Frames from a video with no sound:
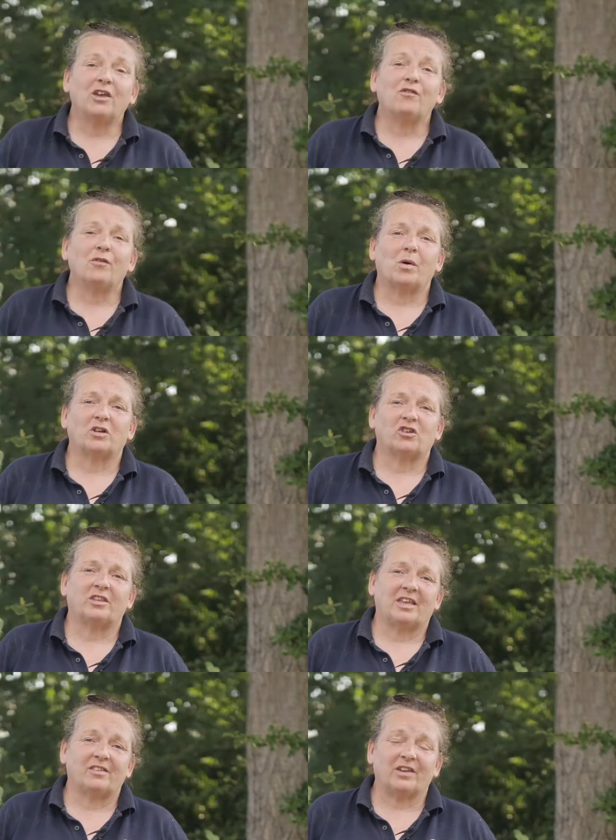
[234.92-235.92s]
you for
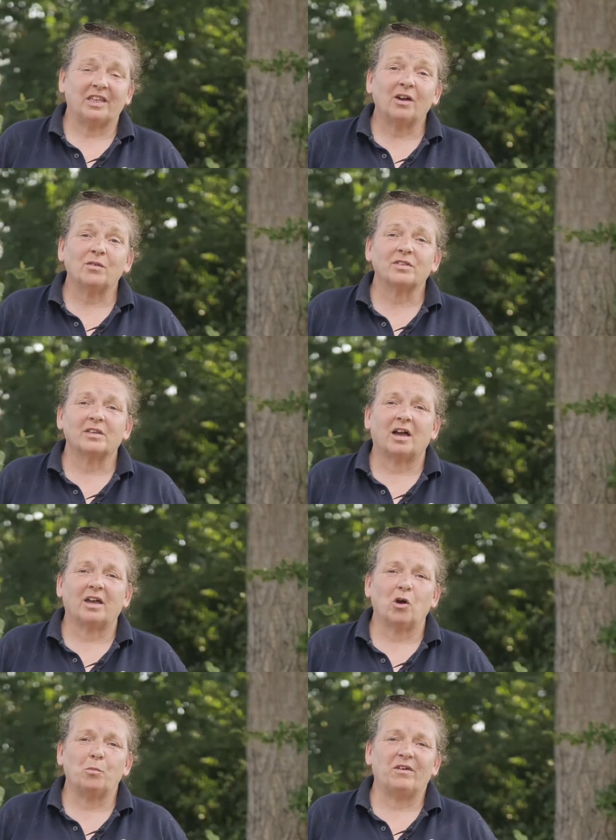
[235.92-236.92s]
watching these videos. I
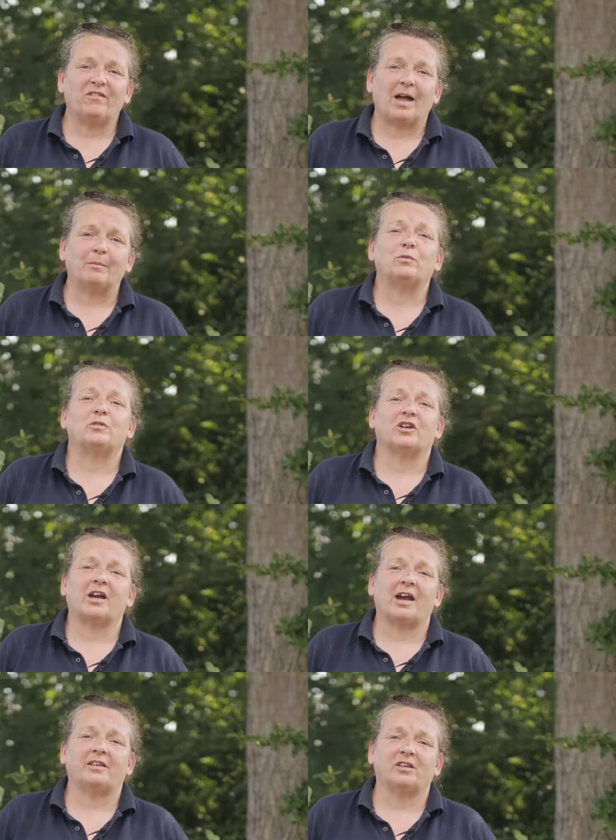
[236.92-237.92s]
hope we've helped with your
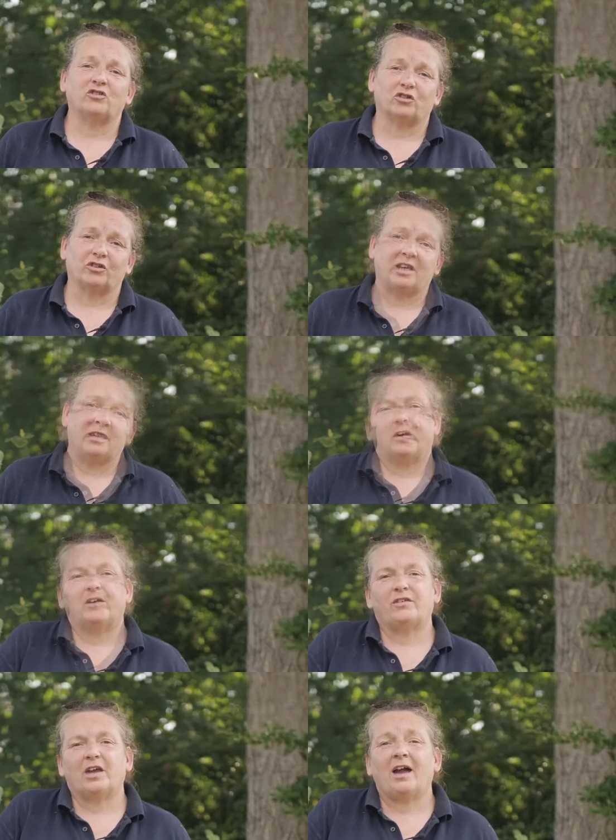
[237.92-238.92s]
gardening journey.
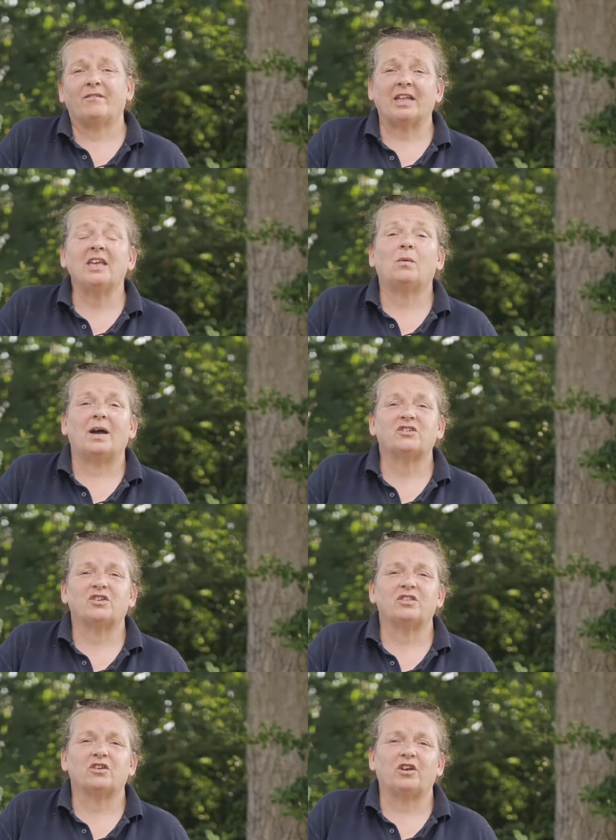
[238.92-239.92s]
If you have any
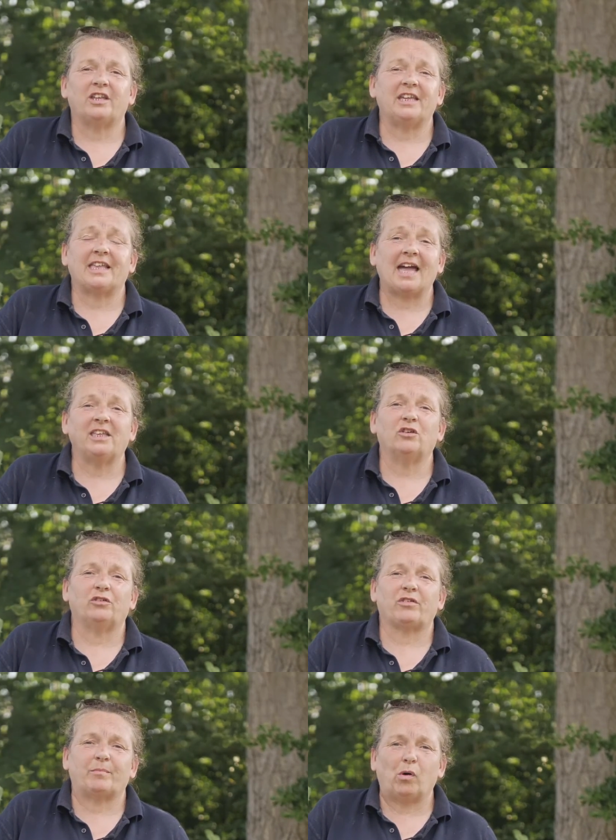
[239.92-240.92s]
questions or you need any
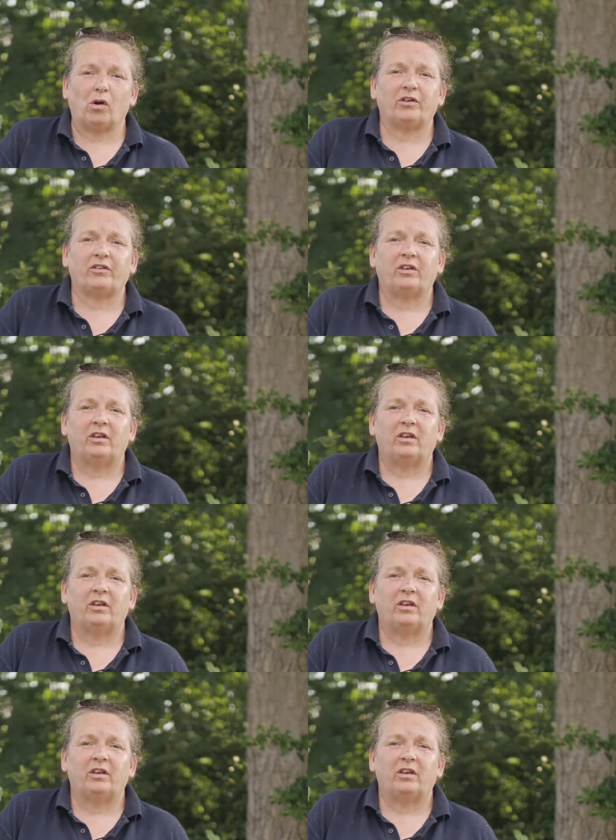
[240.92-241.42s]
other support,